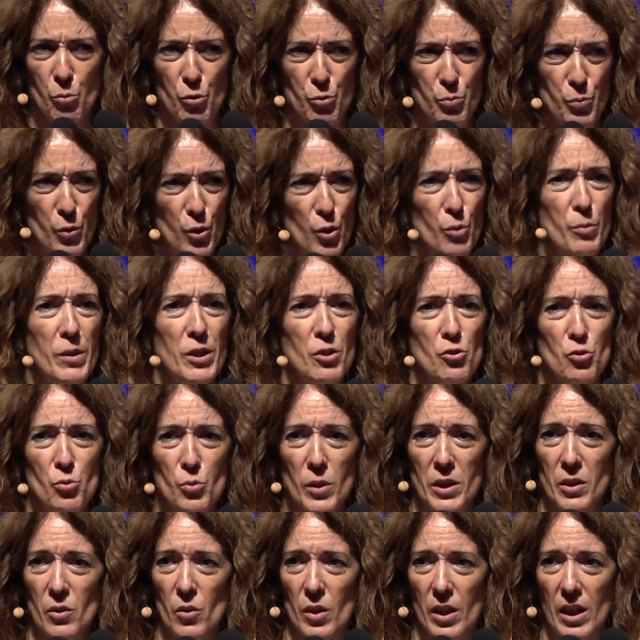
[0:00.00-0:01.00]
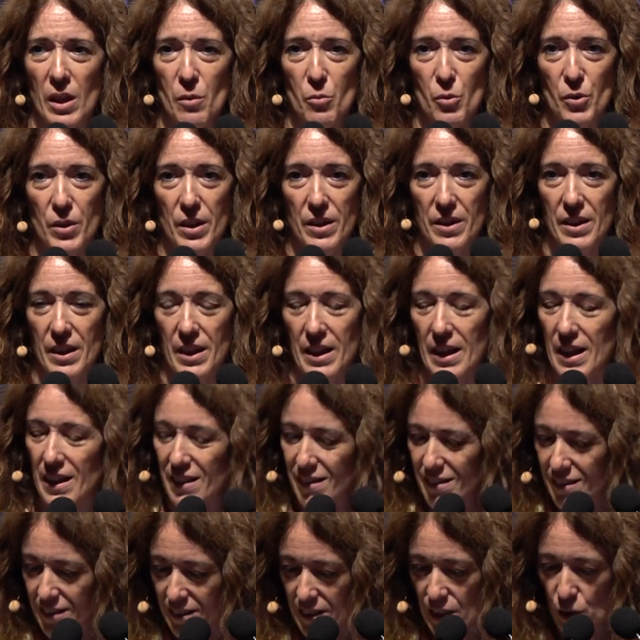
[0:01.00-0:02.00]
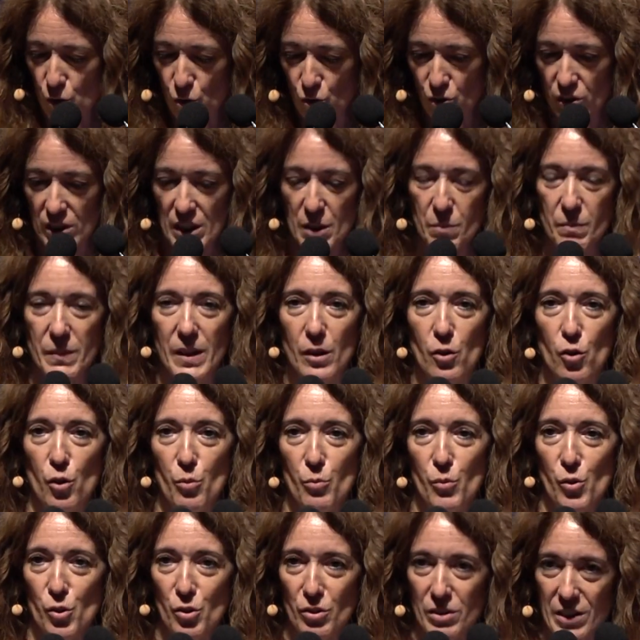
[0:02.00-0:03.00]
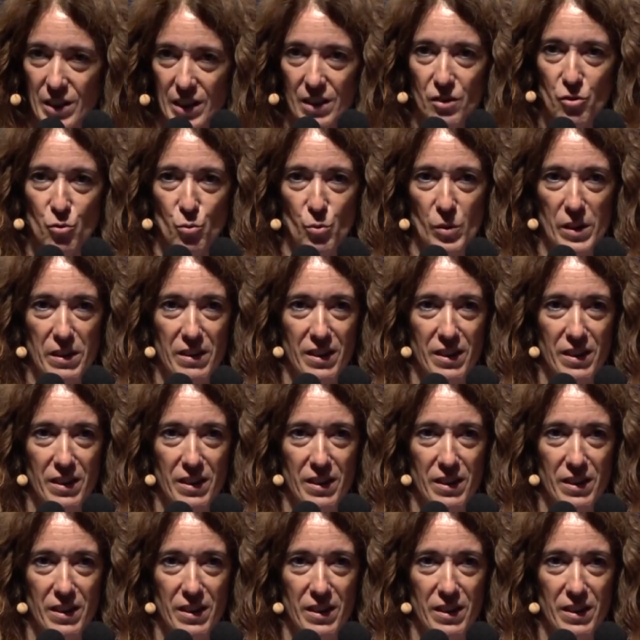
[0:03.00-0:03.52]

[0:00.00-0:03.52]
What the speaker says: Or if I didn't remember during the day, at least after